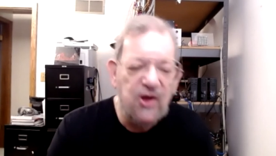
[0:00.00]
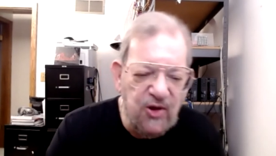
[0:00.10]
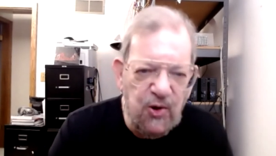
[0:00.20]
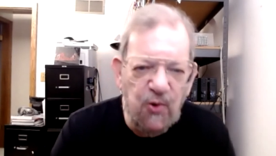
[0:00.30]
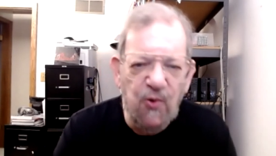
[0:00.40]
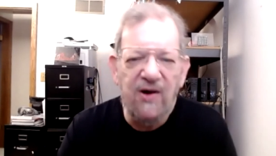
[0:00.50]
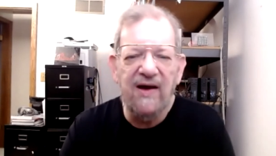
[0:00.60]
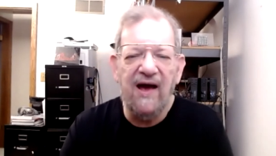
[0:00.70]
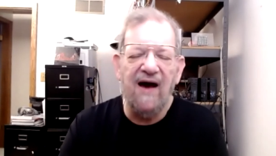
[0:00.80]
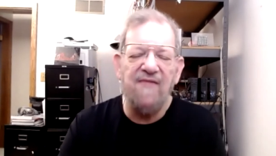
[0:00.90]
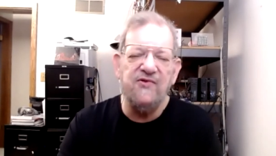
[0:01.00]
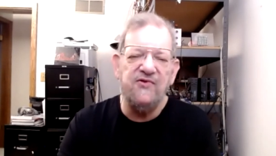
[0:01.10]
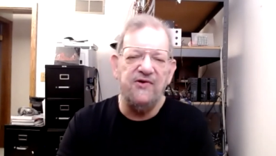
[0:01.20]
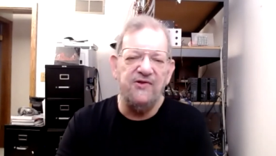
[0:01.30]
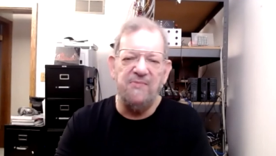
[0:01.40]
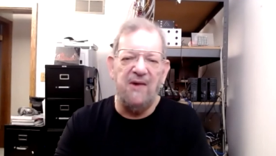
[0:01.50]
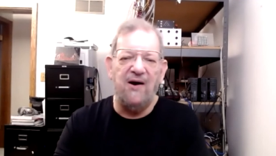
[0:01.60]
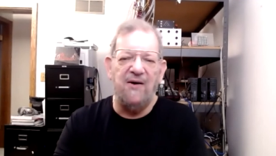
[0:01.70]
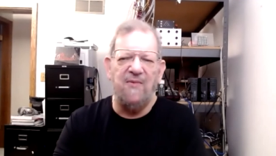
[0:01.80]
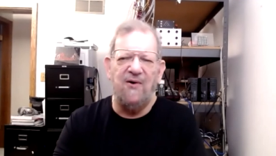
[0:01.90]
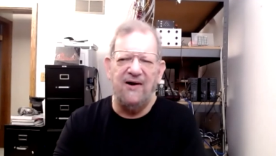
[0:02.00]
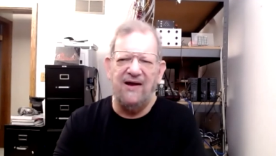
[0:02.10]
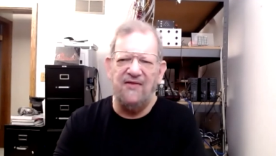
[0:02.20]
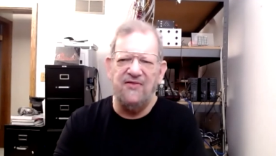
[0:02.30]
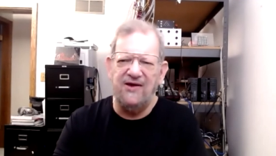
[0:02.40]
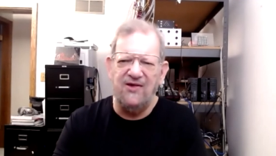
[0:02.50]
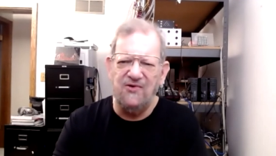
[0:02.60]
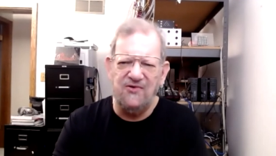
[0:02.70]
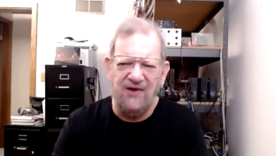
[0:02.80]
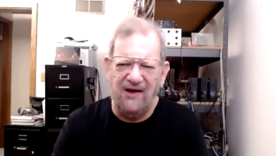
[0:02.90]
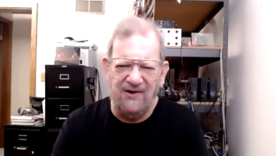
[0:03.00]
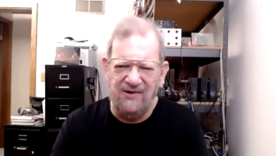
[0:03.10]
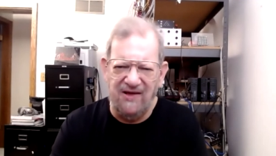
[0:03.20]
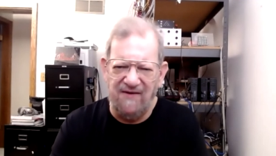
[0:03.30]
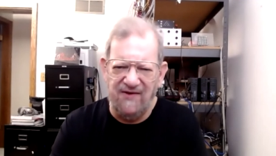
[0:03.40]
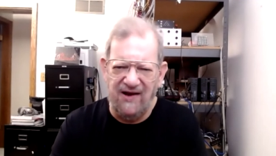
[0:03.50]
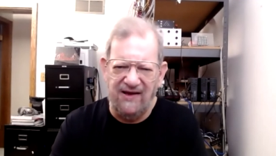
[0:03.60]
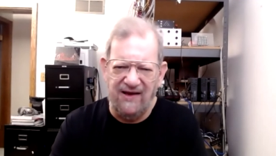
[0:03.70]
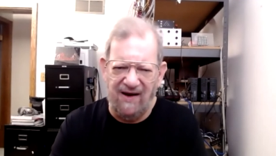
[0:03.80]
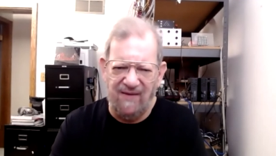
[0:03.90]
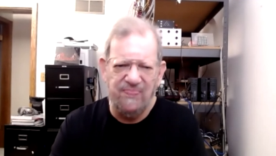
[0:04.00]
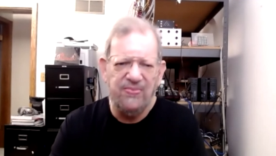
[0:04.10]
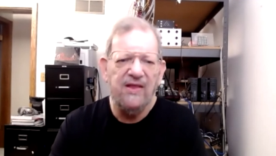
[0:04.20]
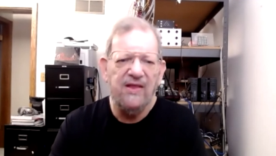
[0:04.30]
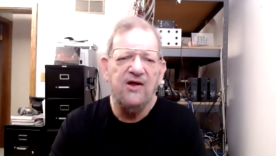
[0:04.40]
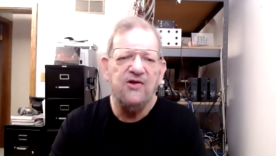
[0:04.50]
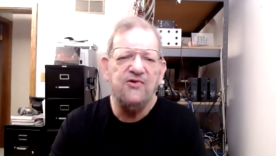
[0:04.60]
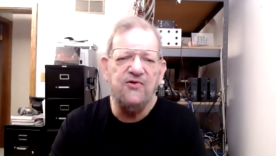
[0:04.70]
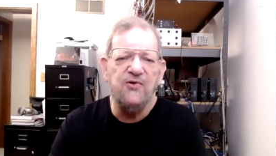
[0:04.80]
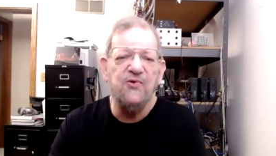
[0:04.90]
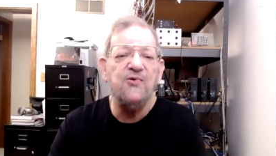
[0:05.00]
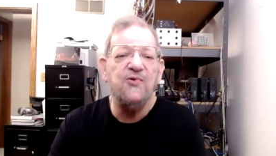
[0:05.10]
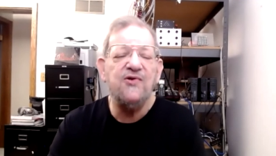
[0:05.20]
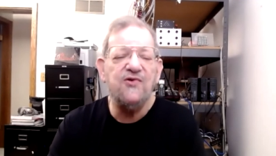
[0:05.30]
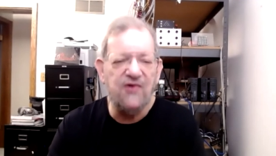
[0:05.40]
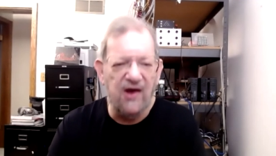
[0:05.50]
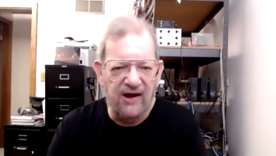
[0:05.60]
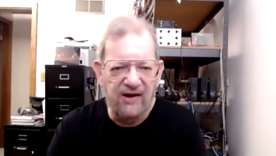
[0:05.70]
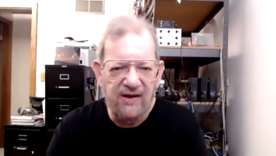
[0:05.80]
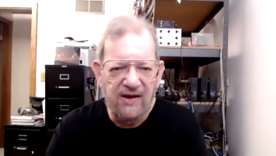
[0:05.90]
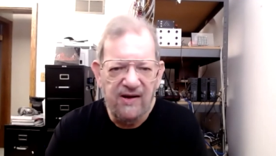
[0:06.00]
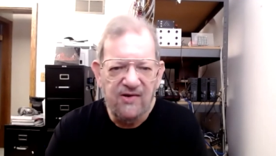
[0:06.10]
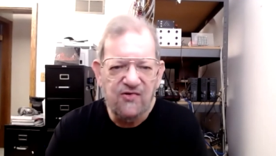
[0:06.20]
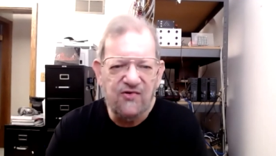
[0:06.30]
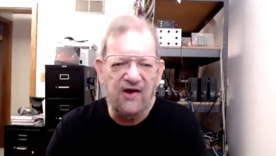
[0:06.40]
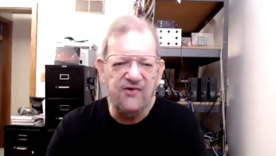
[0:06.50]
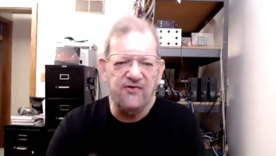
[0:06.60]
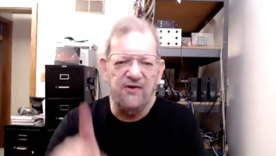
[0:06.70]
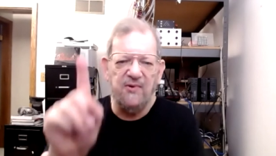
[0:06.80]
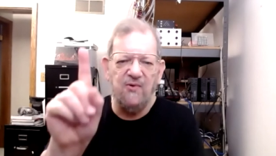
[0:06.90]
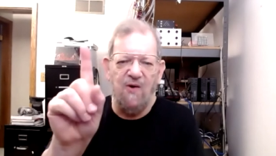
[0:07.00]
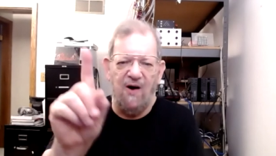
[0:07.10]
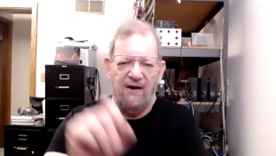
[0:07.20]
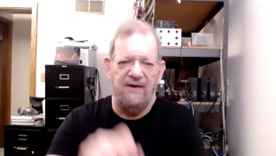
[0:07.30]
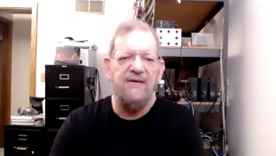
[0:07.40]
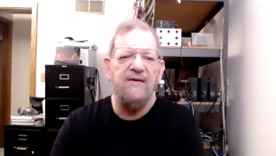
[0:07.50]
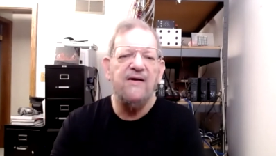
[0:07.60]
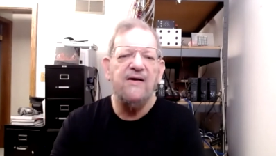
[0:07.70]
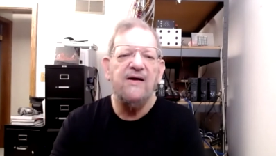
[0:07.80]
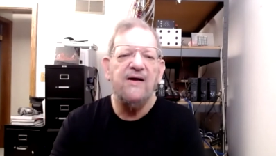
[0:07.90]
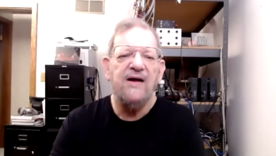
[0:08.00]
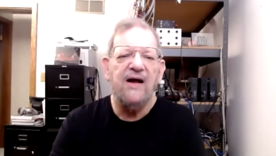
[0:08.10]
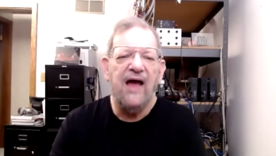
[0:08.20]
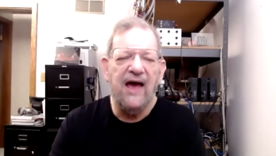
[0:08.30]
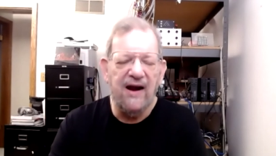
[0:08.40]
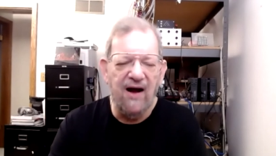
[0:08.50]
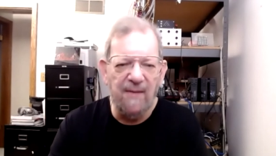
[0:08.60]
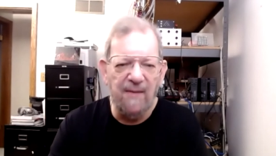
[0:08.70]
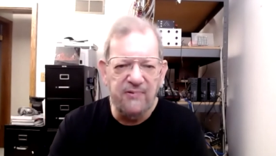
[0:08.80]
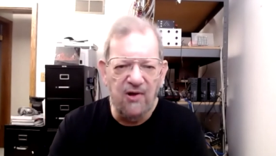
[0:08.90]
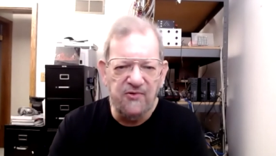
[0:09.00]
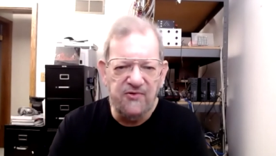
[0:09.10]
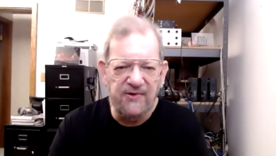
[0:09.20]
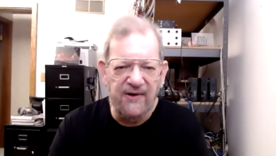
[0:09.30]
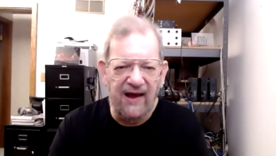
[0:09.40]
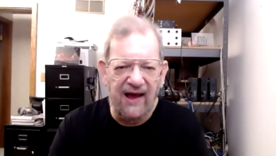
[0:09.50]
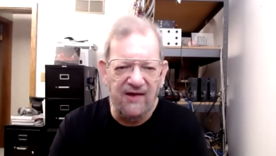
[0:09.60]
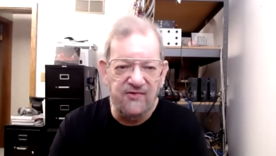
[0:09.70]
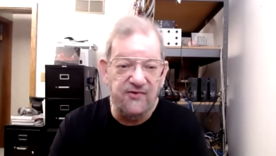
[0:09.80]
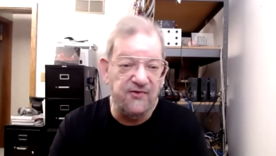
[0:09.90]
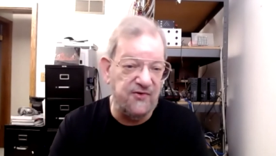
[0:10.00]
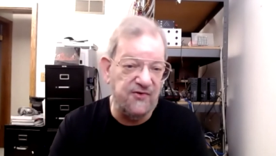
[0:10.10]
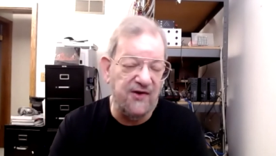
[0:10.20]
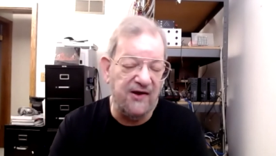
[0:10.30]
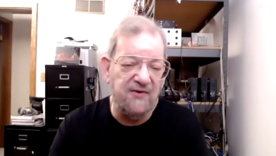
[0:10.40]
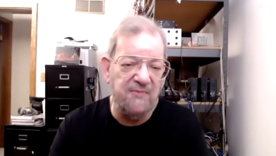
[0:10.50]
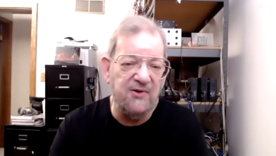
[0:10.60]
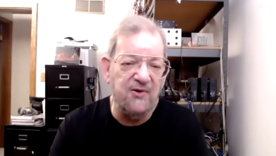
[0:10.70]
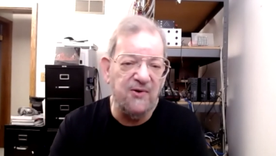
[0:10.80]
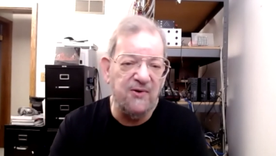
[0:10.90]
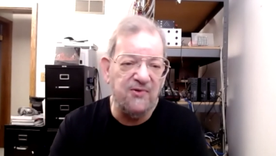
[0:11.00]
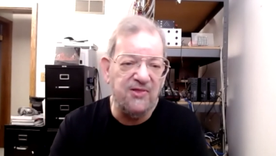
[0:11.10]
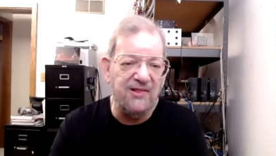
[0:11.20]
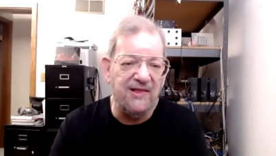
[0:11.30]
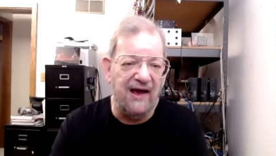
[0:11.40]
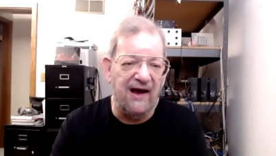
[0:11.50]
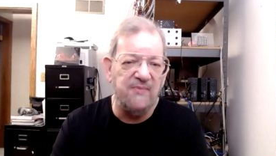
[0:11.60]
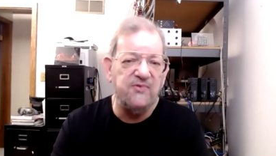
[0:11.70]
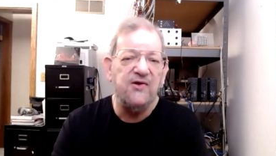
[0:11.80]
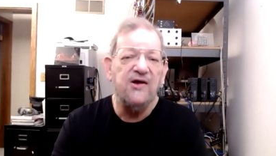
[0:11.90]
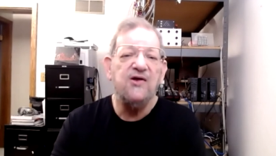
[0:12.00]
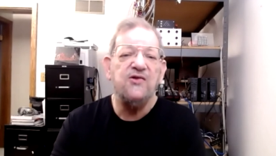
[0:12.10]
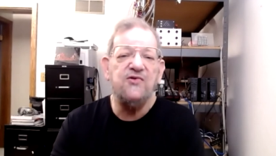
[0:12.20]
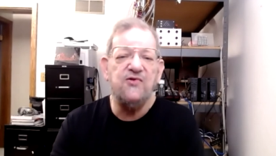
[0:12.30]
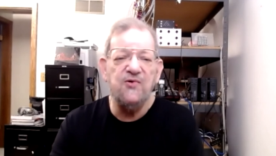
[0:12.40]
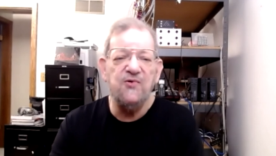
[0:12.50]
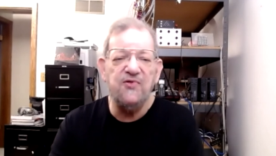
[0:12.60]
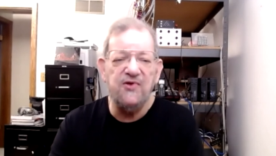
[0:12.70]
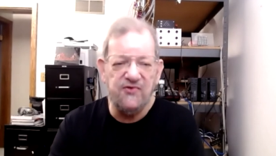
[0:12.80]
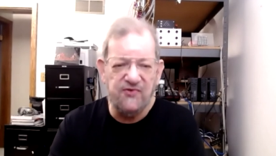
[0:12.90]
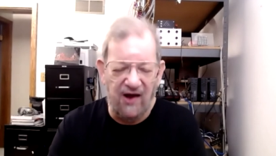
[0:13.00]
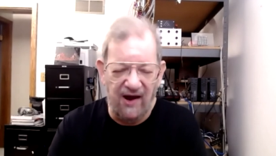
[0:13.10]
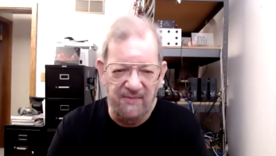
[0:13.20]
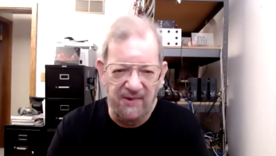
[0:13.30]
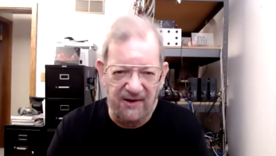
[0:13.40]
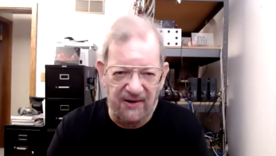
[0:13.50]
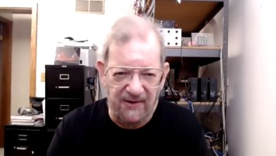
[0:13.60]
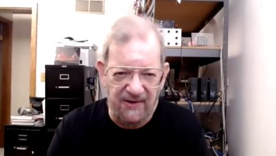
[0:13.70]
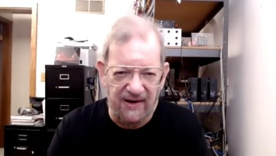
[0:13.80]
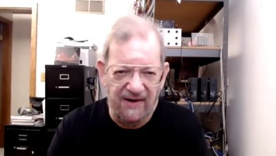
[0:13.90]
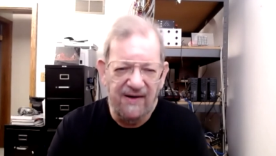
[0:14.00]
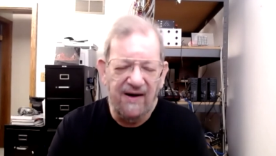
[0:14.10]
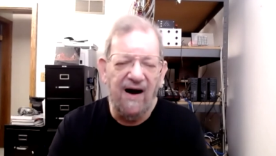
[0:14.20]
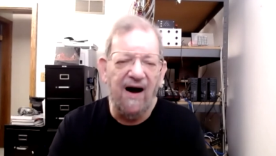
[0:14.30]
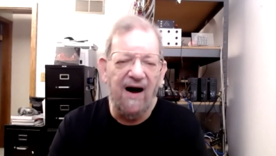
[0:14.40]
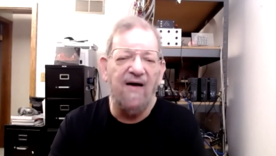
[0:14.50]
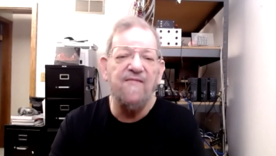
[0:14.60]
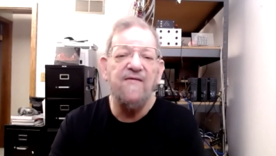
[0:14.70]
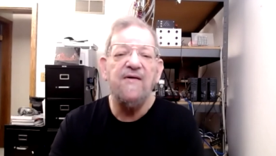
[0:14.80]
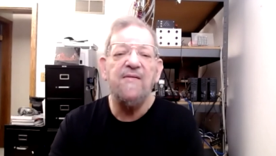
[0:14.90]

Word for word: You will have until tomorrow morning, I think either 10 or 11 a.m., to take test number one and upload your answers, just like you've been doing with the labs to the assignment area of